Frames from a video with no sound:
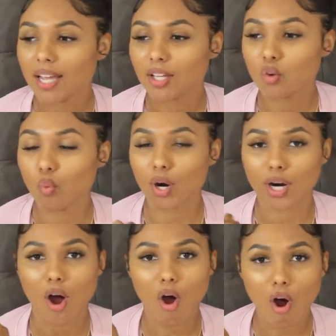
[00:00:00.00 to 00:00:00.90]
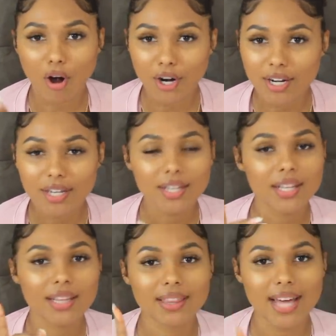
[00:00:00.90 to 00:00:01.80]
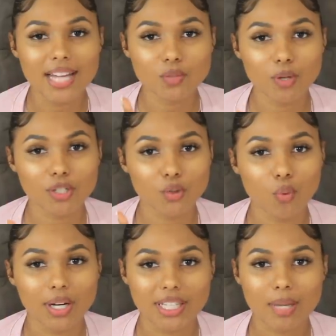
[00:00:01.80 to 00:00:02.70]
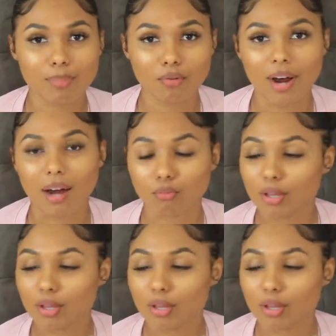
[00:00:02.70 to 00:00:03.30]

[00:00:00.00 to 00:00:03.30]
you work hard, that's what you want to keep around.